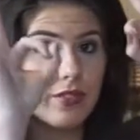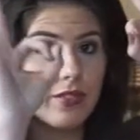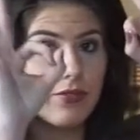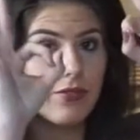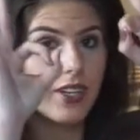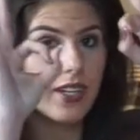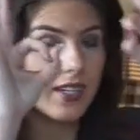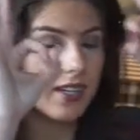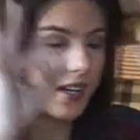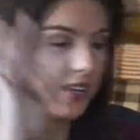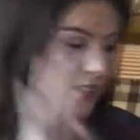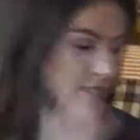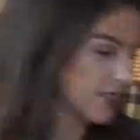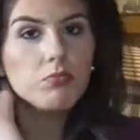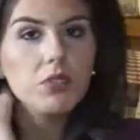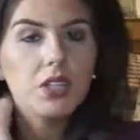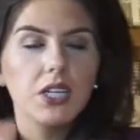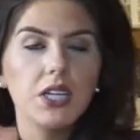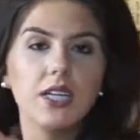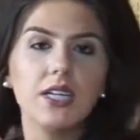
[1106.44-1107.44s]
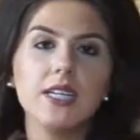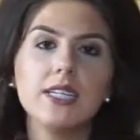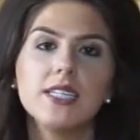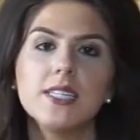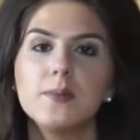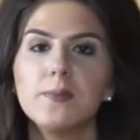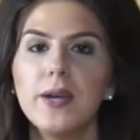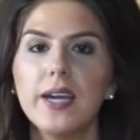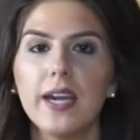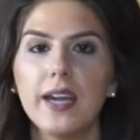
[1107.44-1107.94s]
Fantastic.
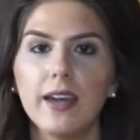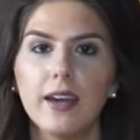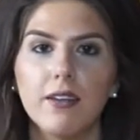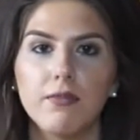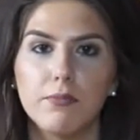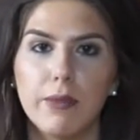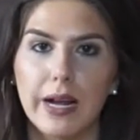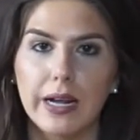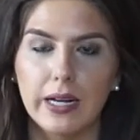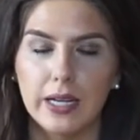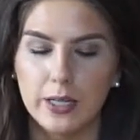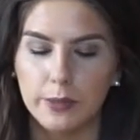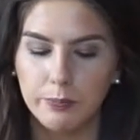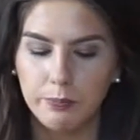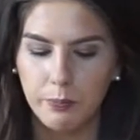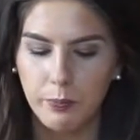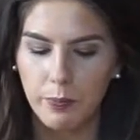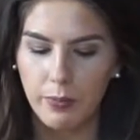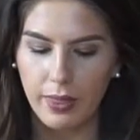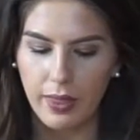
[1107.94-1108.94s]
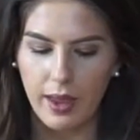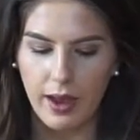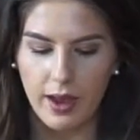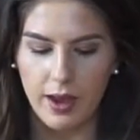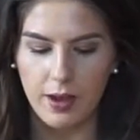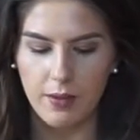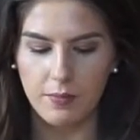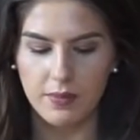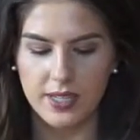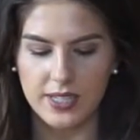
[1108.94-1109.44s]
Speaking of Becca,
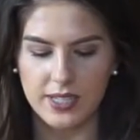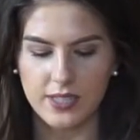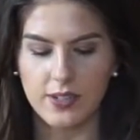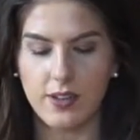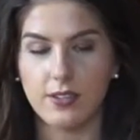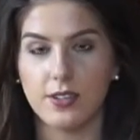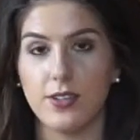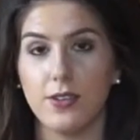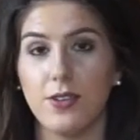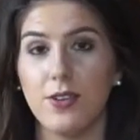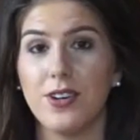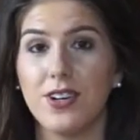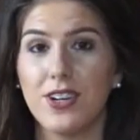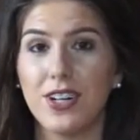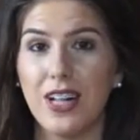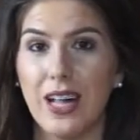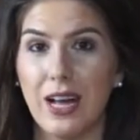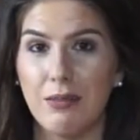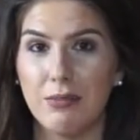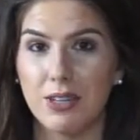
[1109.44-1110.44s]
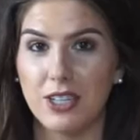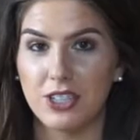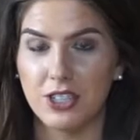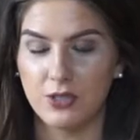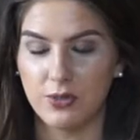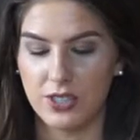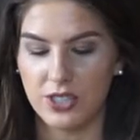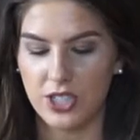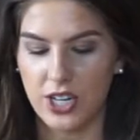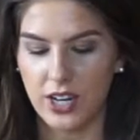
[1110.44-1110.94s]
this is also a
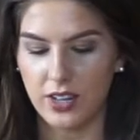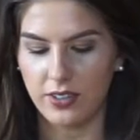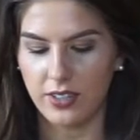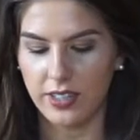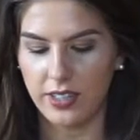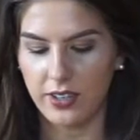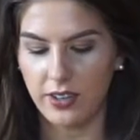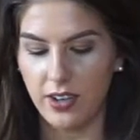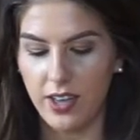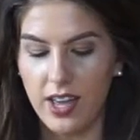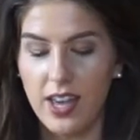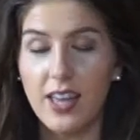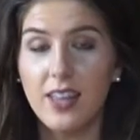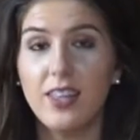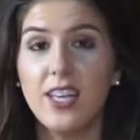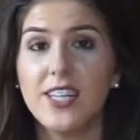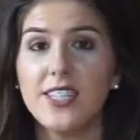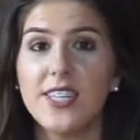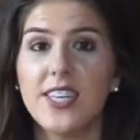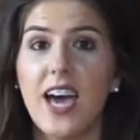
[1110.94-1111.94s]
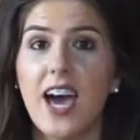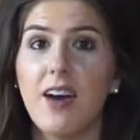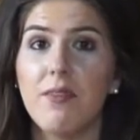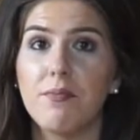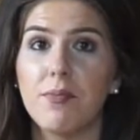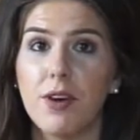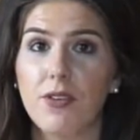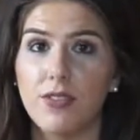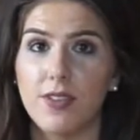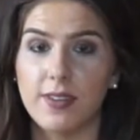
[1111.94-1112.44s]
collaboration with Jaclyn Hill. These
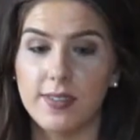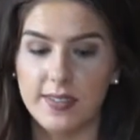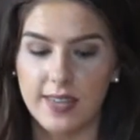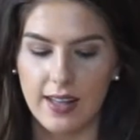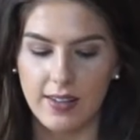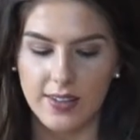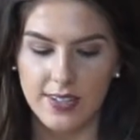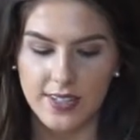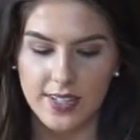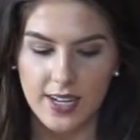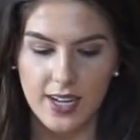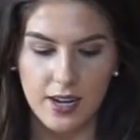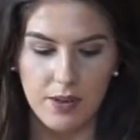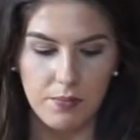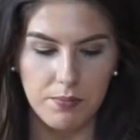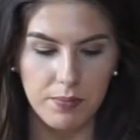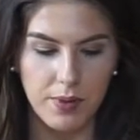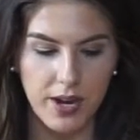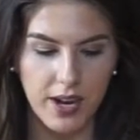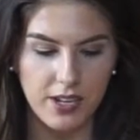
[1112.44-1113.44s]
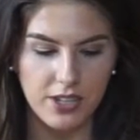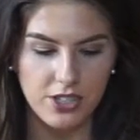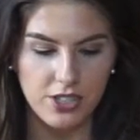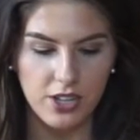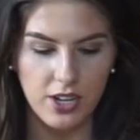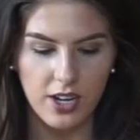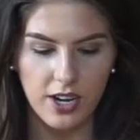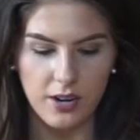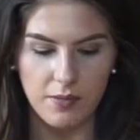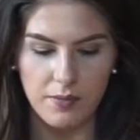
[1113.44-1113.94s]
have both those colors in it, but I just
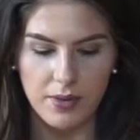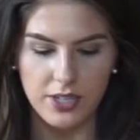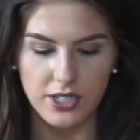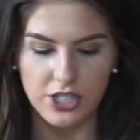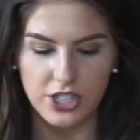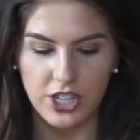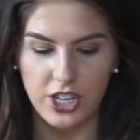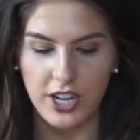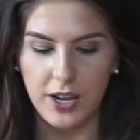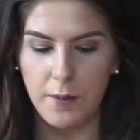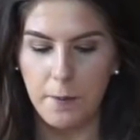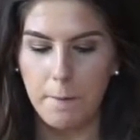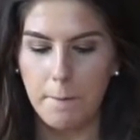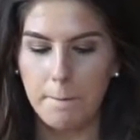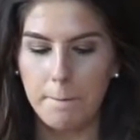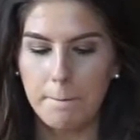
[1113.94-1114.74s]
thought I'd mention it.